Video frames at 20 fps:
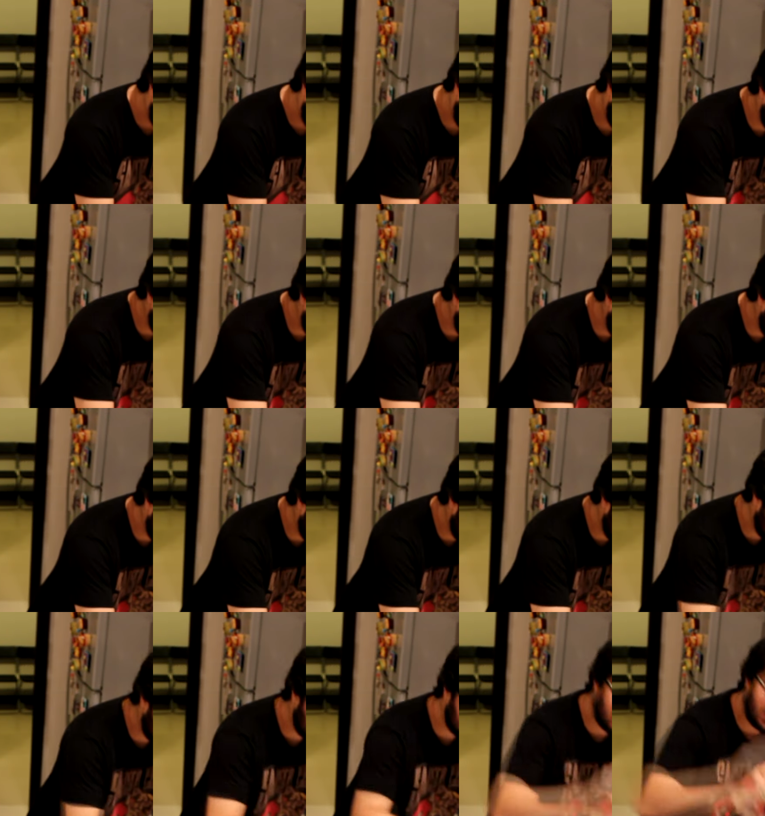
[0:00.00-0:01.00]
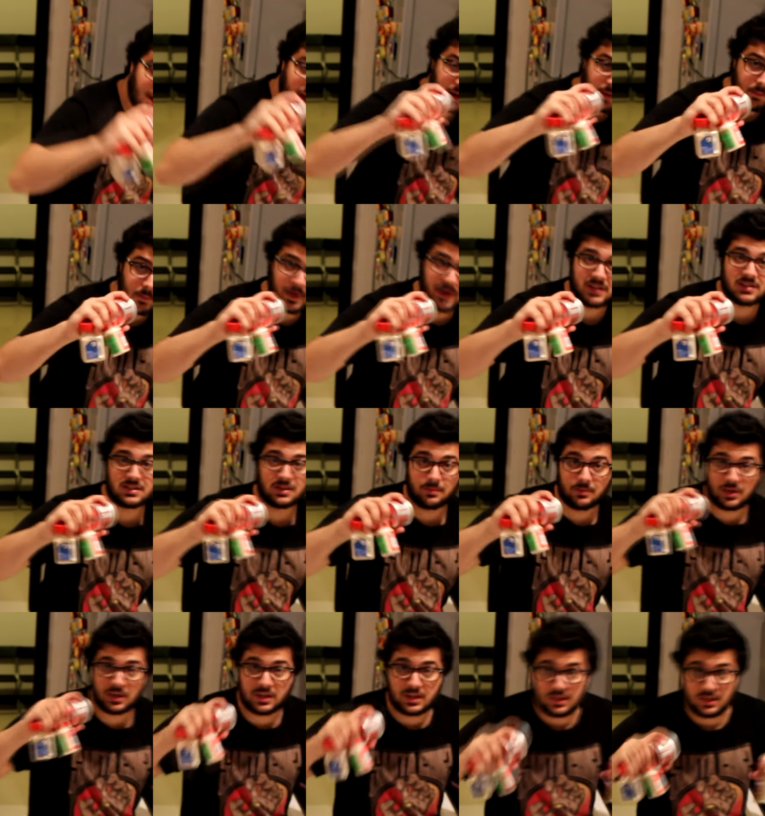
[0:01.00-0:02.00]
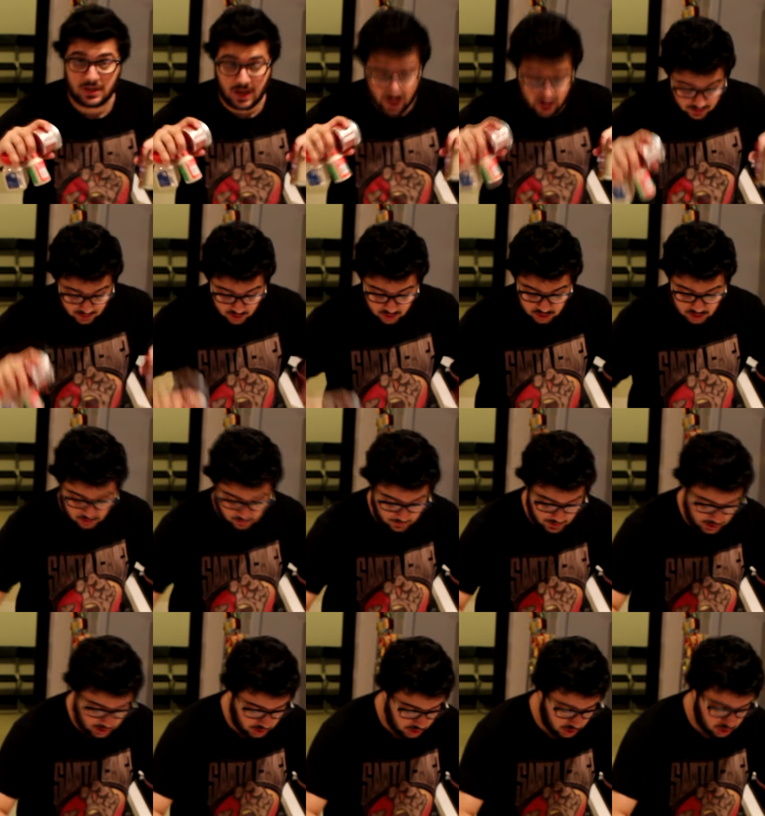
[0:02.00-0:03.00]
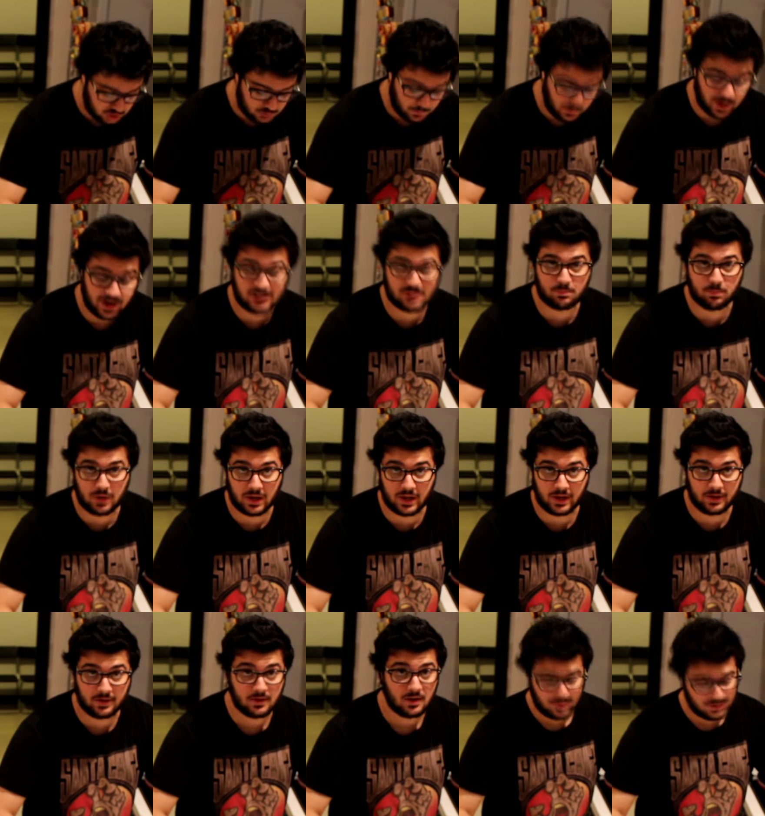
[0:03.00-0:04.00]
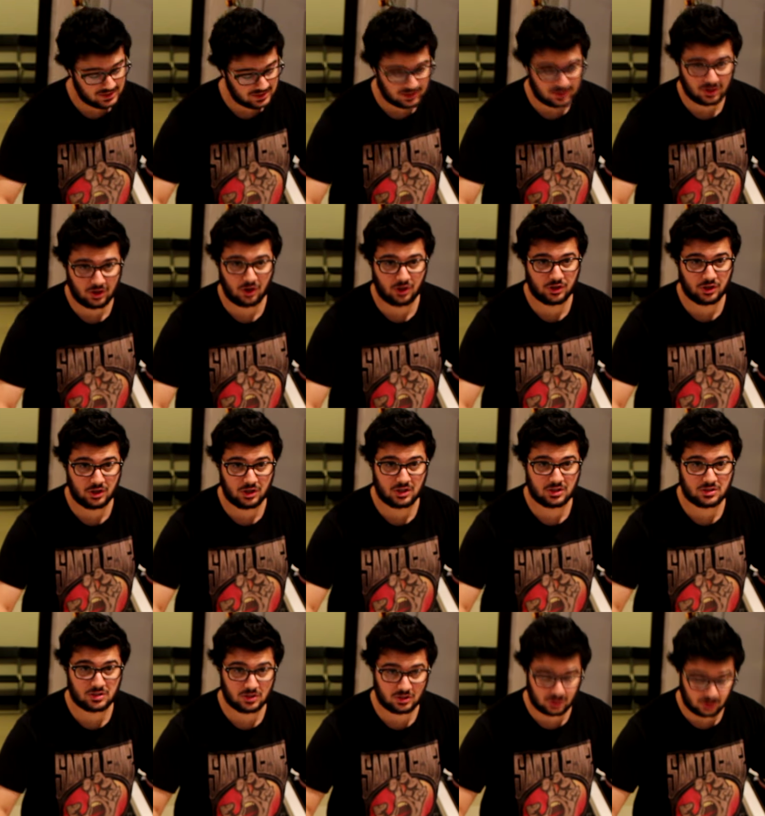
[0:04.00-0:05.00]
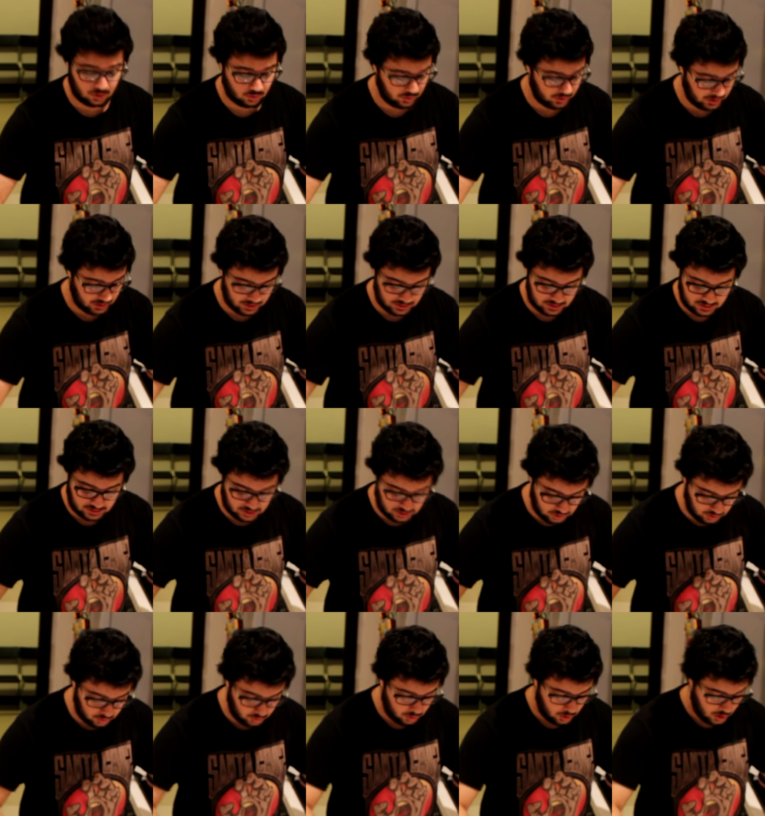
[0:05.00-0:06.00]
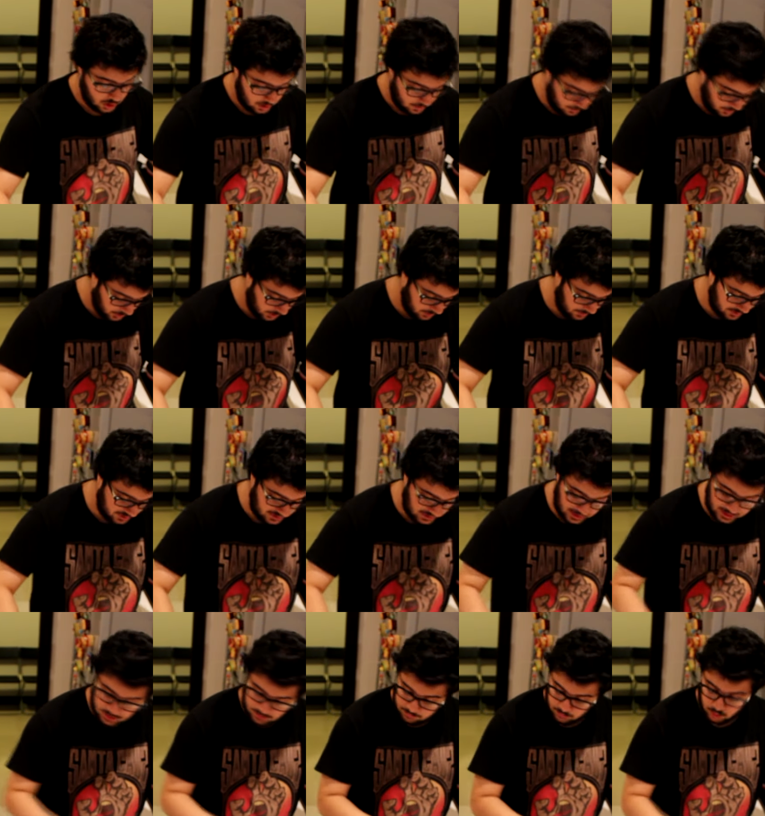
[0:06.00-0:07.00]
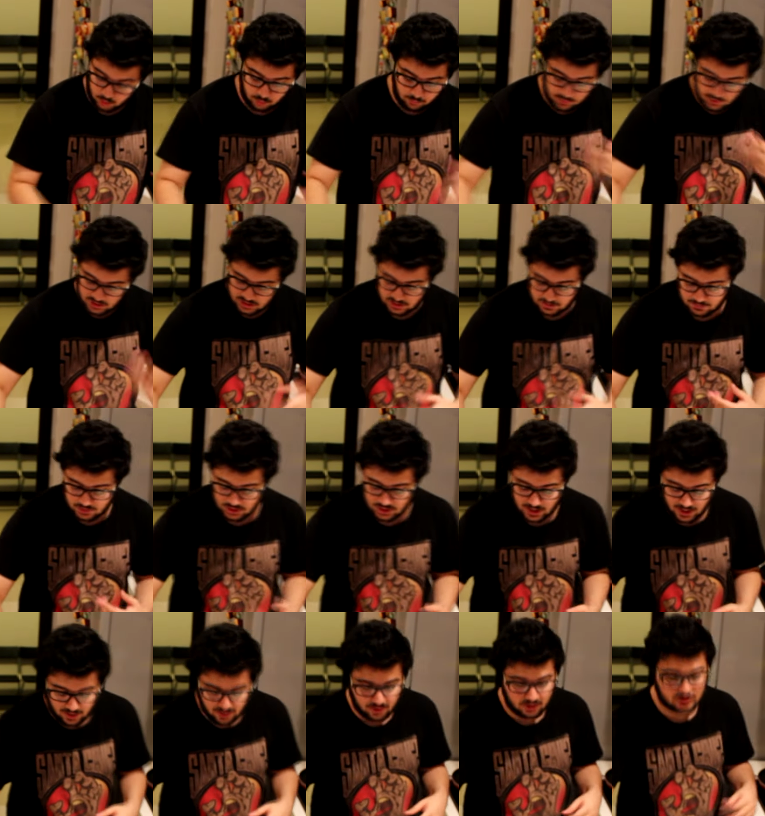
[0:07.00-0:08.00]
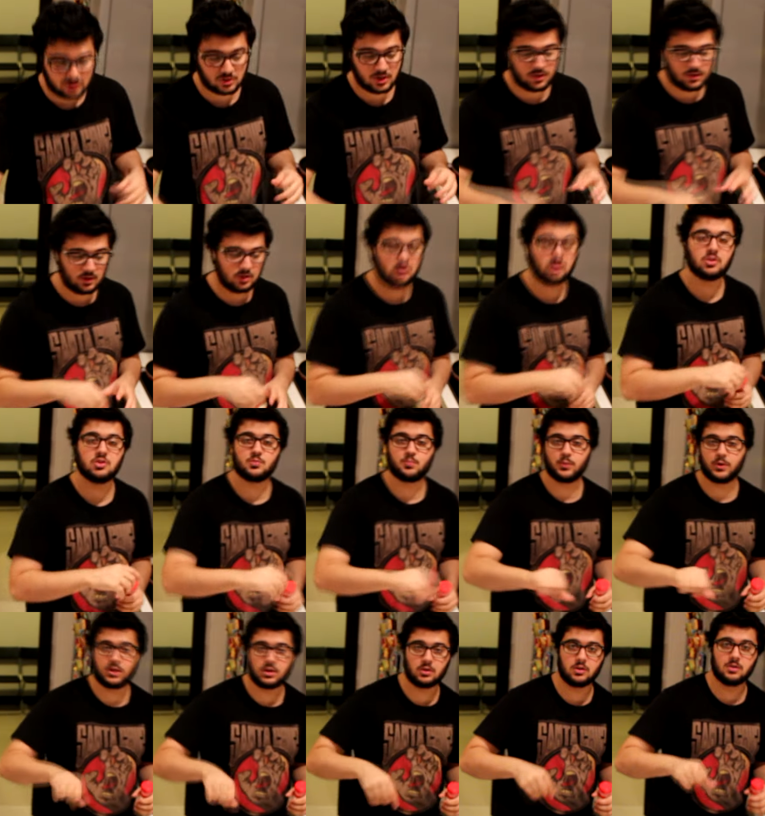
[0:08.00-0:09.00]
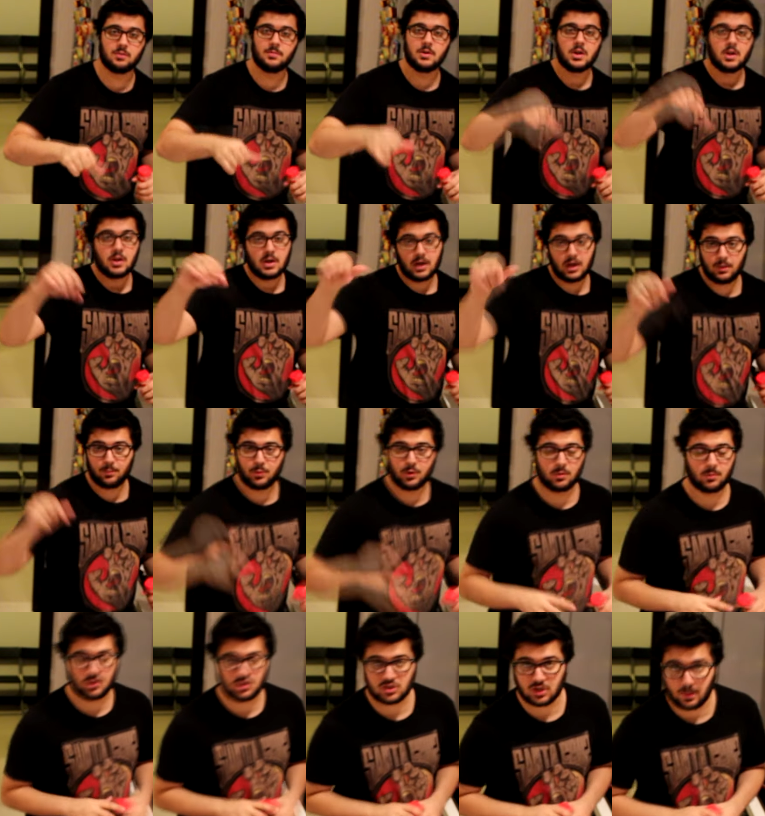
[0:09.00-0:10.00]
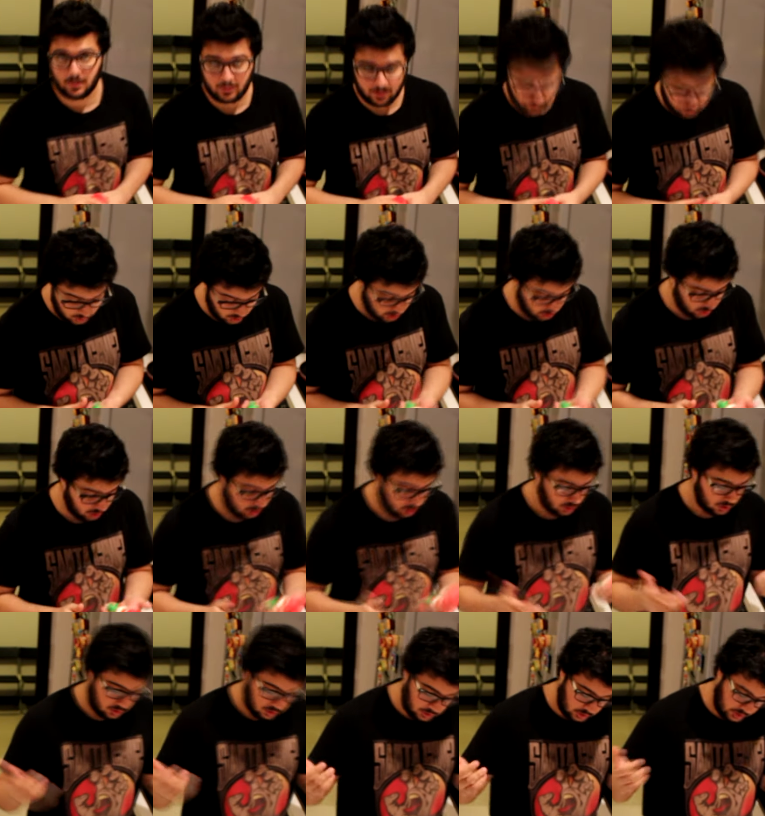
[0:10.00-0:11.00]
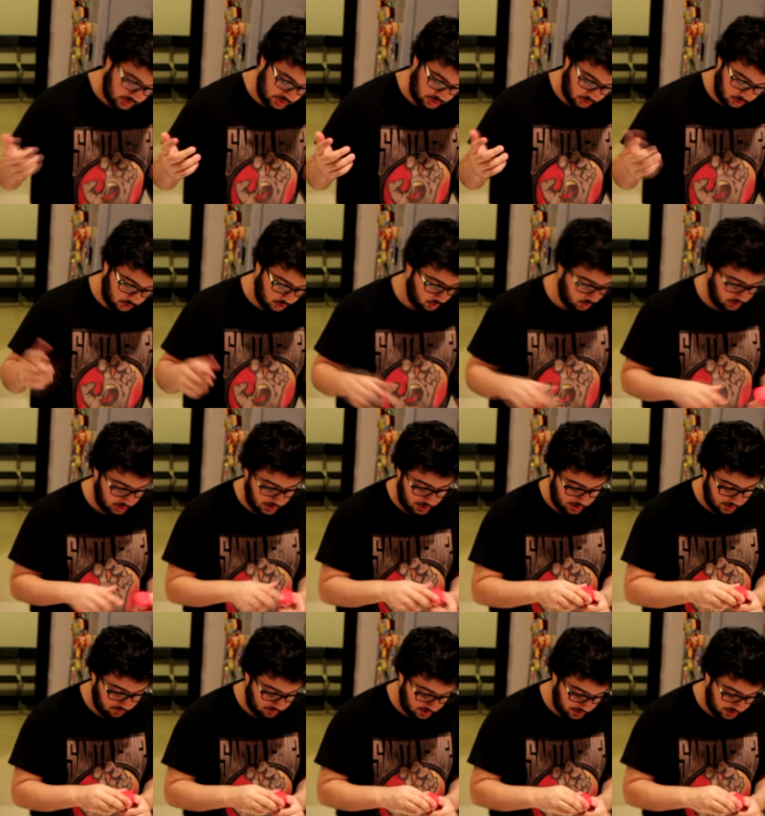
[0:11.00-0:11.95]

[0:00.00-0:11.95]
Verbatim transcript: different seasonings, mix them together to make your spice blend. Basically all you need to do is to put them inside a bowl, mix them together, so and then you can sprinkle them and put them on top of the burger. So let's start doing that,